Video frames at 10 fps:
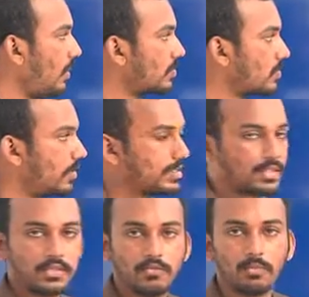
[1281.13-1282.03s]
see
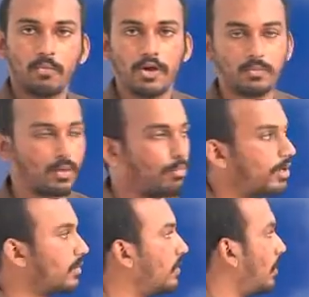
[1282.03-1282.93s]
point by point.
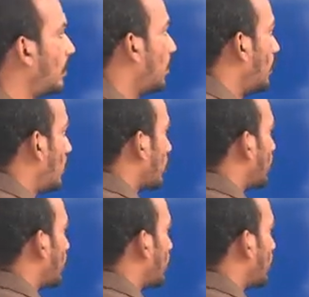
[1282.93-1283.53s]
The first one